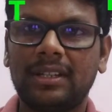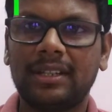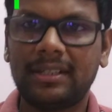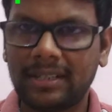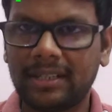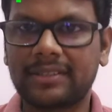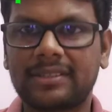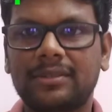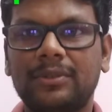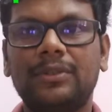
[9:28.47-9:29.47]
It has
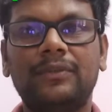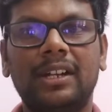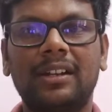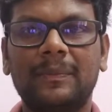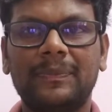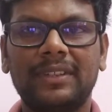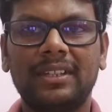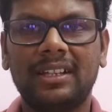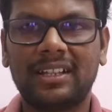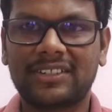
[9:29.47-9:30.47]
goodwill.
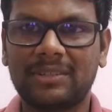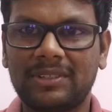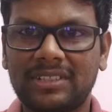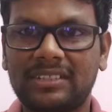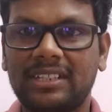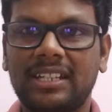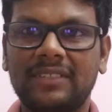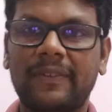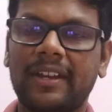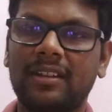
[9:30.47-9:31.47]
Customers are
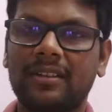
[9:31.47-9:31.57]
satisfied.